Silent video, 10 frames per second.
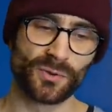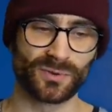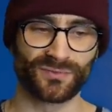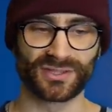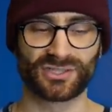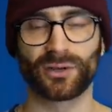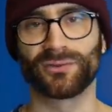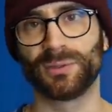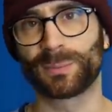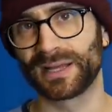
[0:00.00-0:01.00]
with the
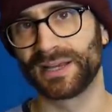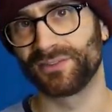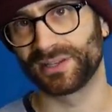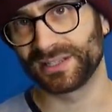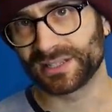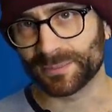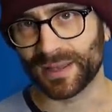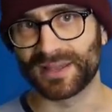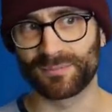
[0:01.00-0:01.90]
Chelsea players a little bit.